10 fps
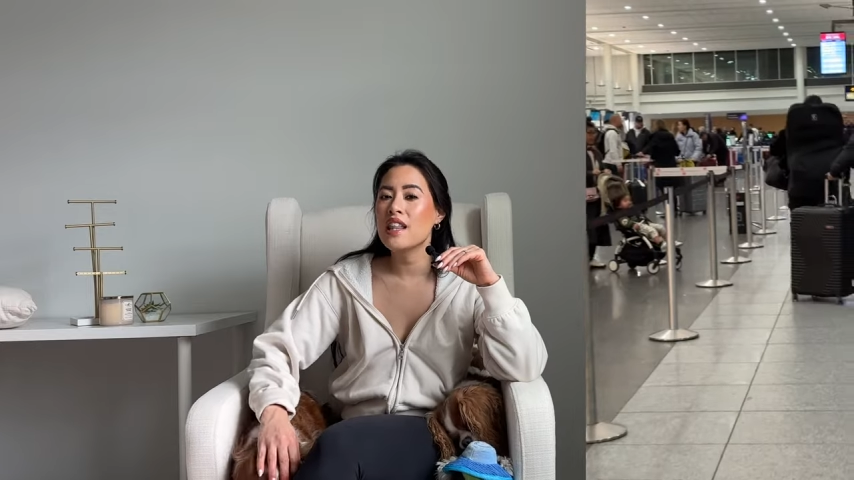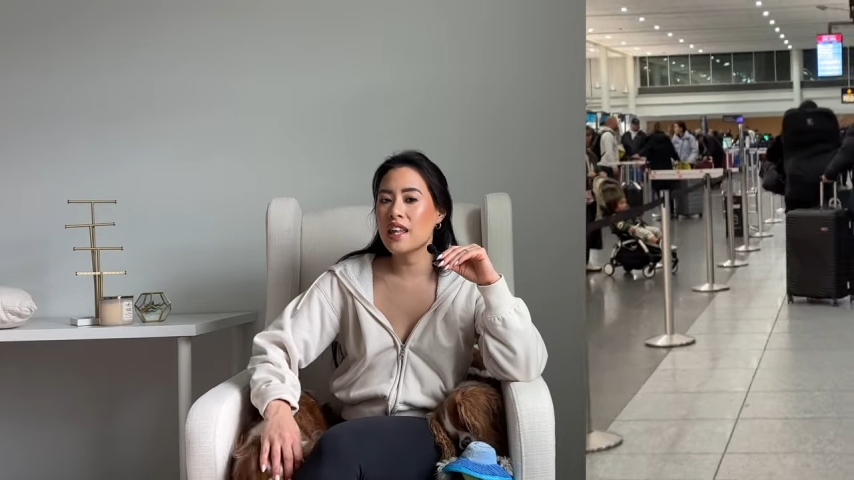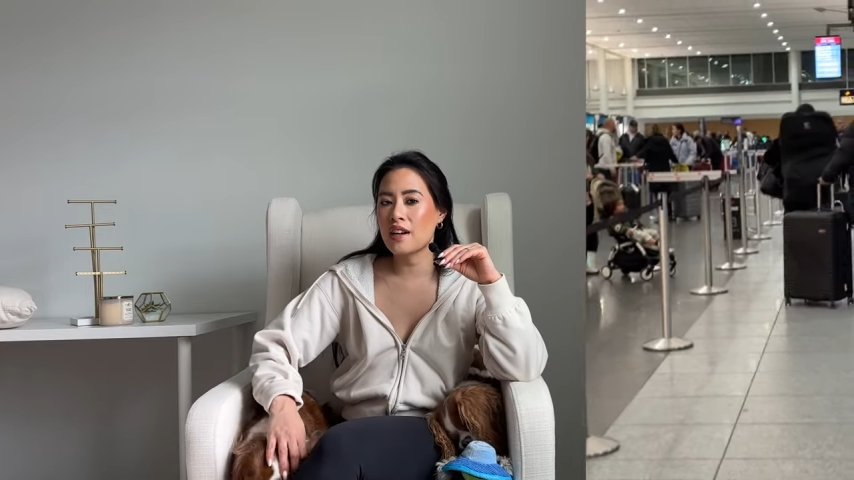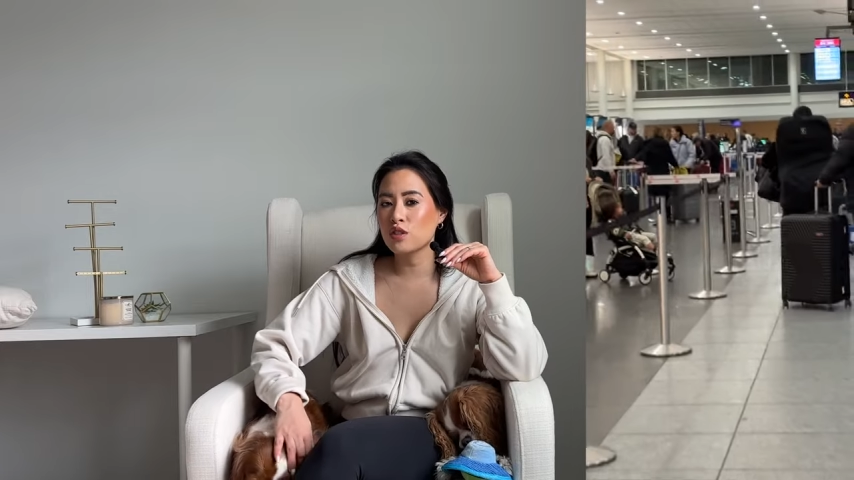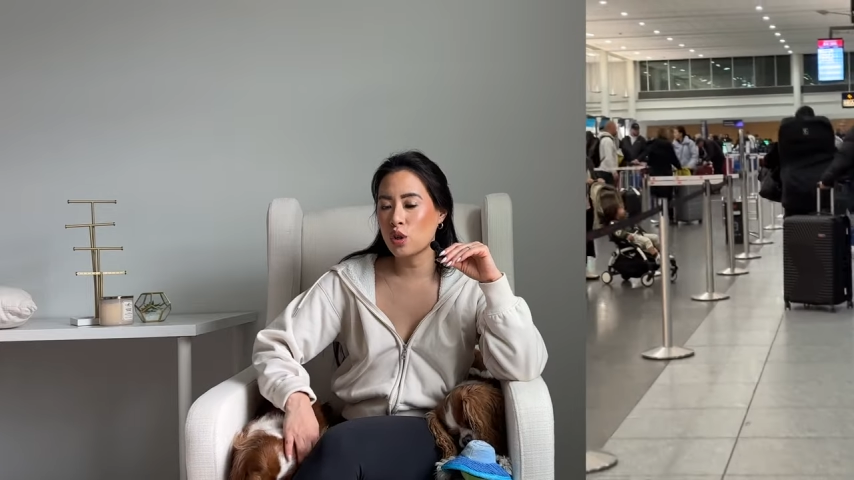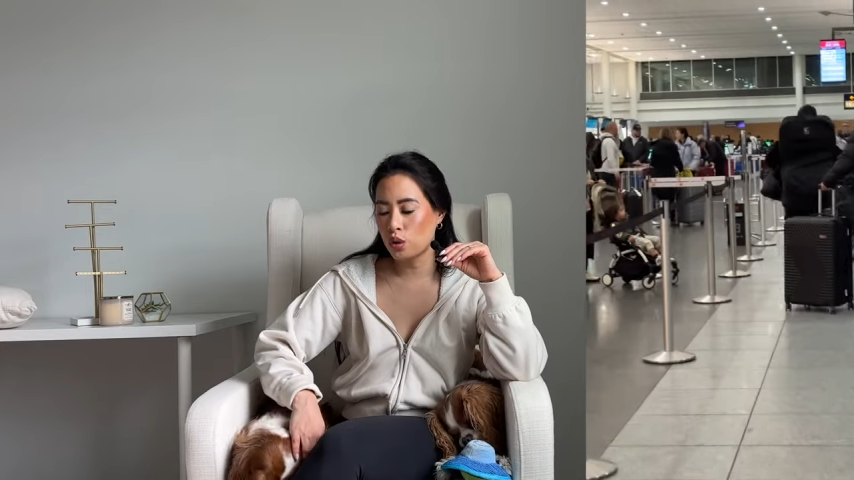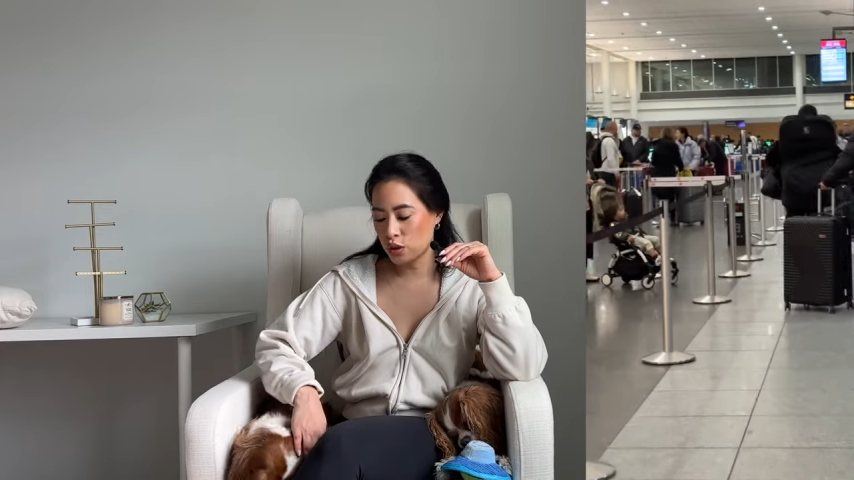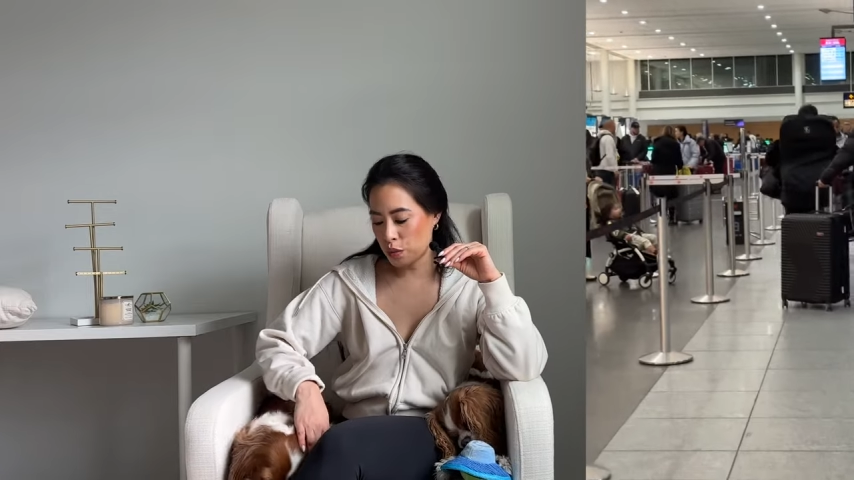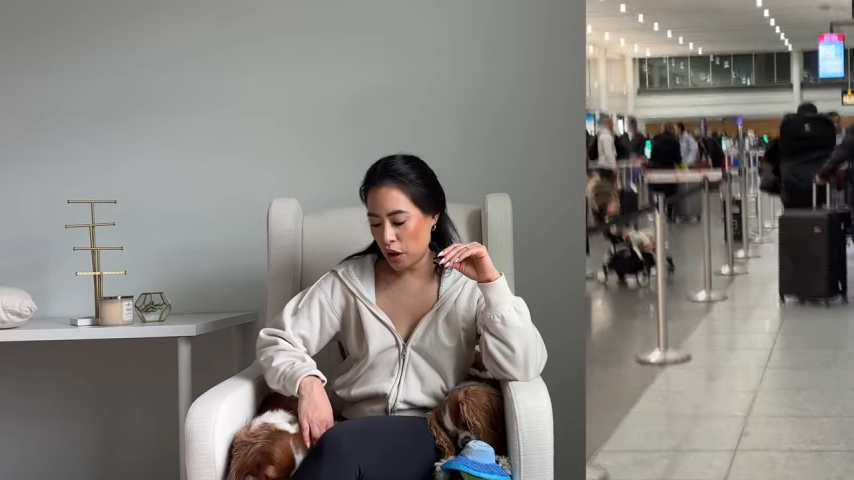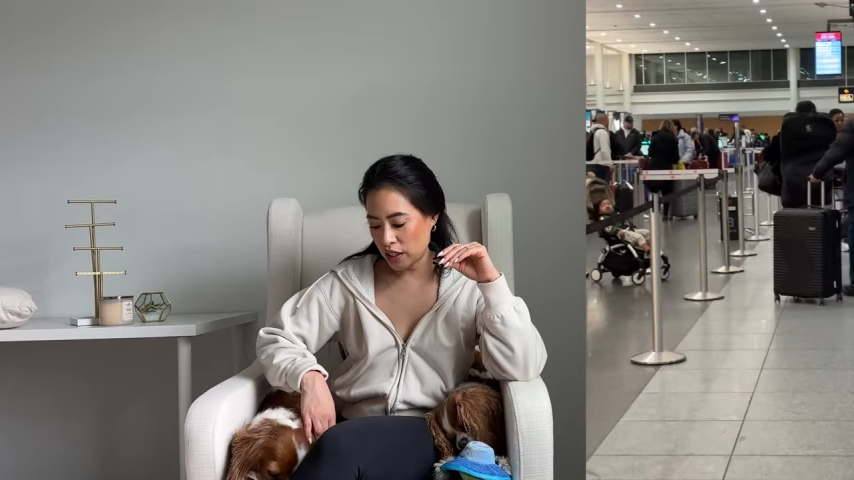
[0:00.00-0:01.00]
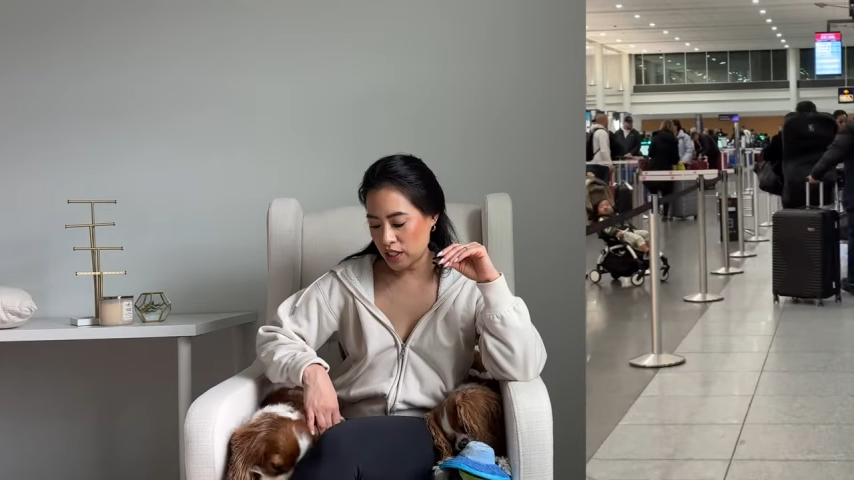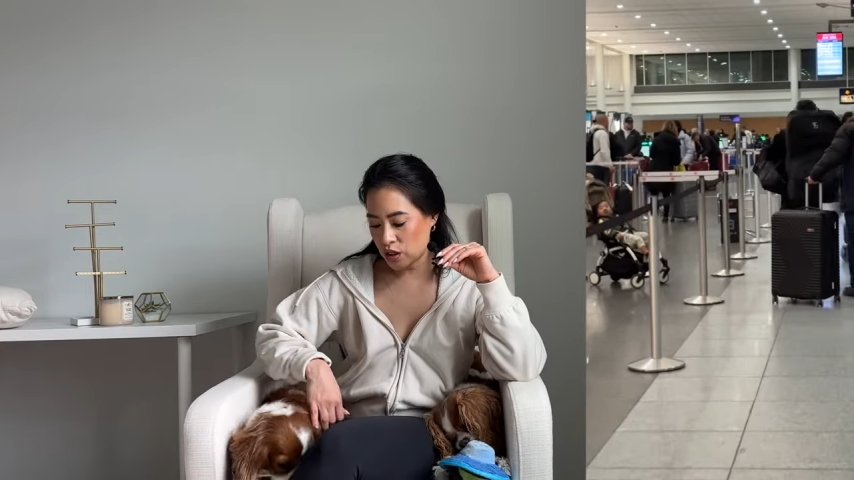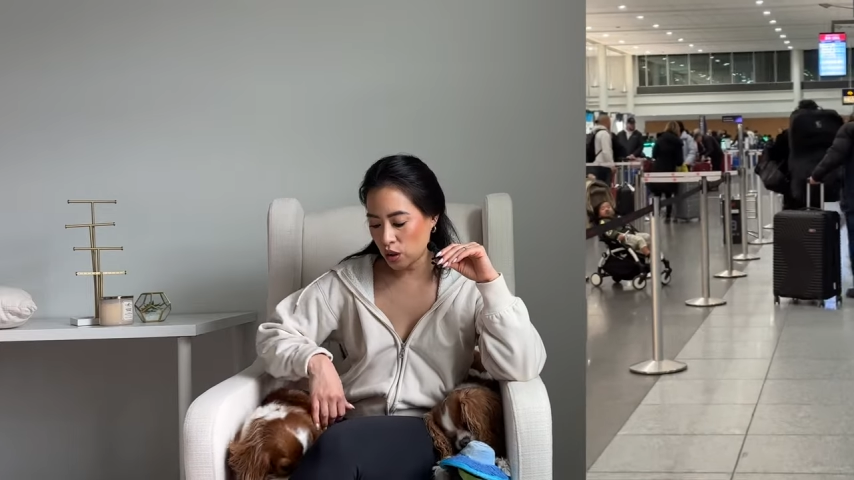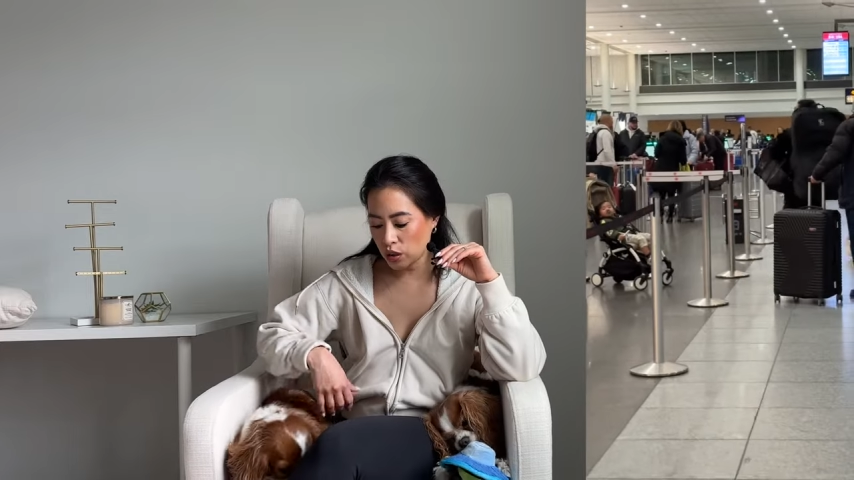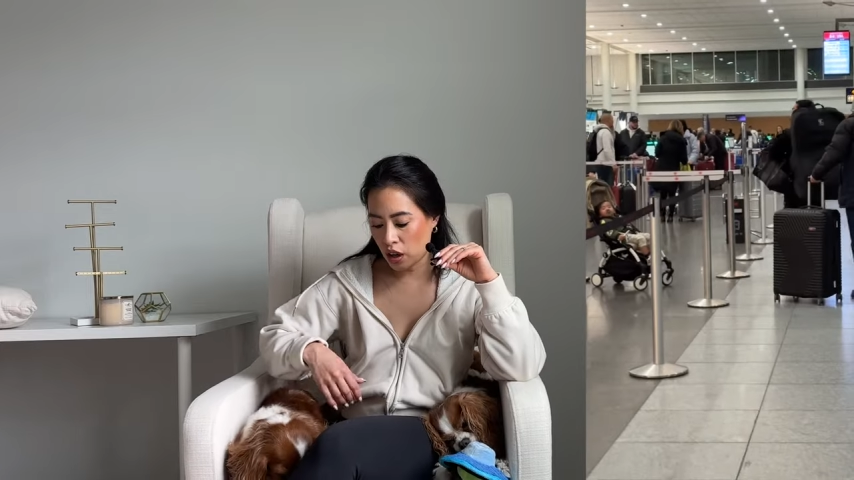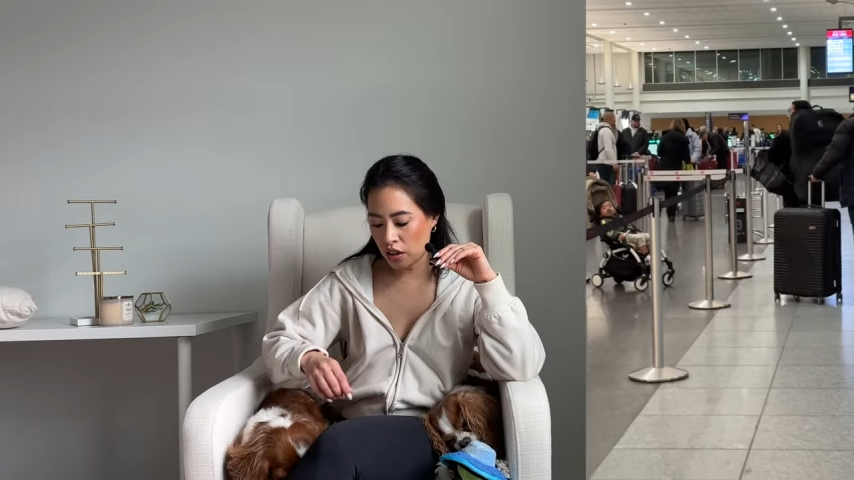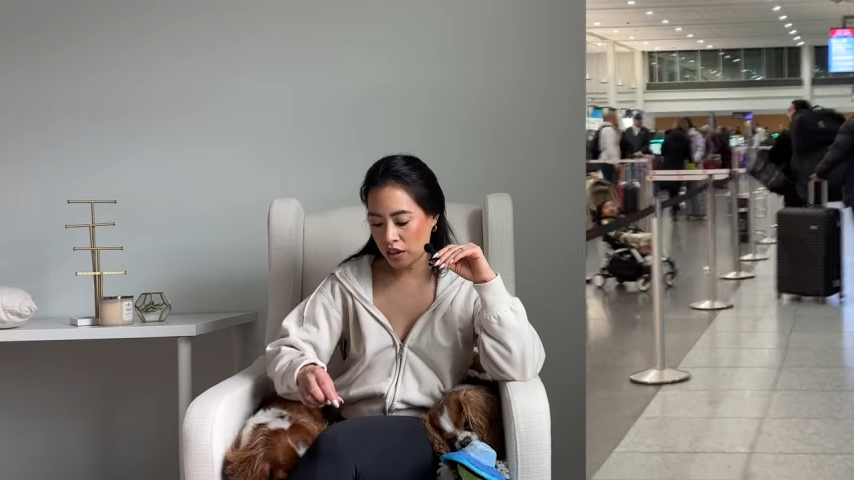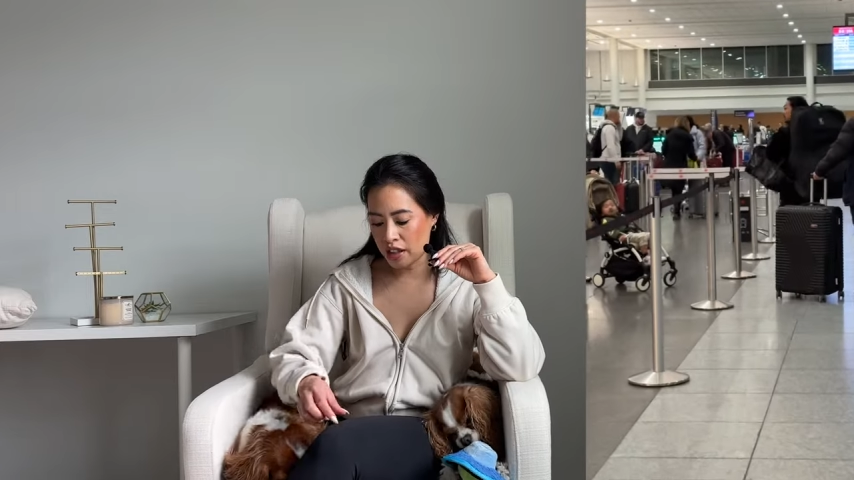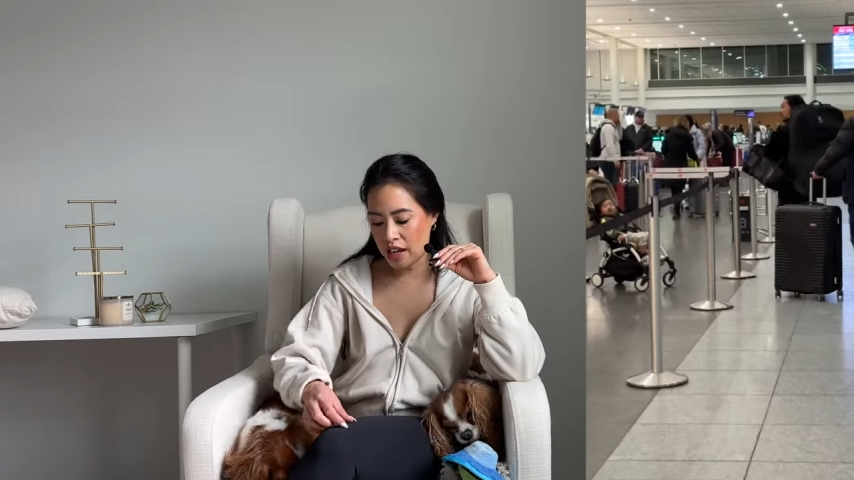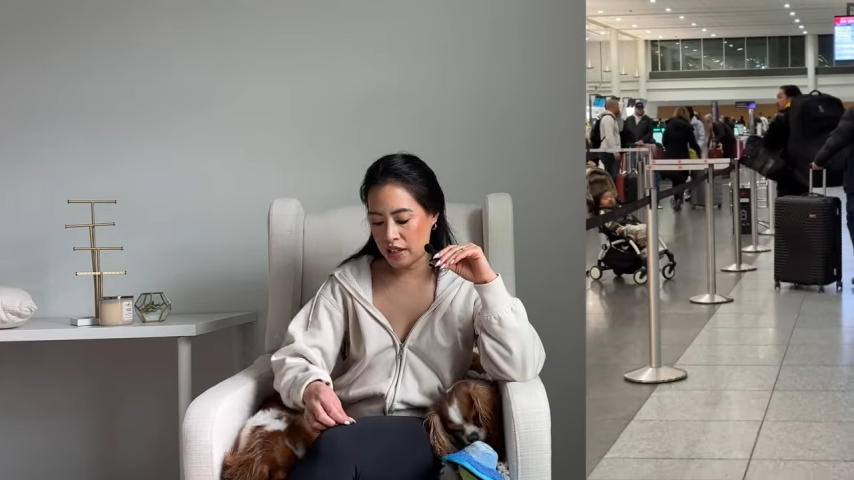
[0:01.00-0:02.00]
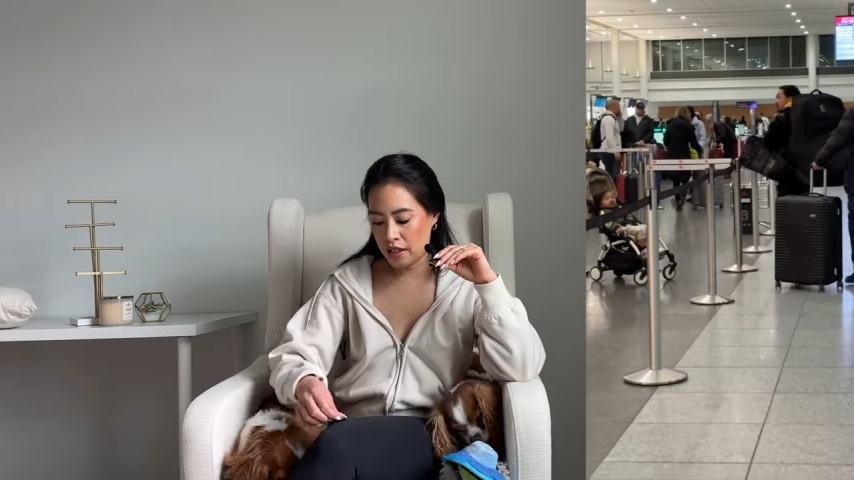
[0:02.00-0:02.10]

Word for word: They have to hold their potty so long that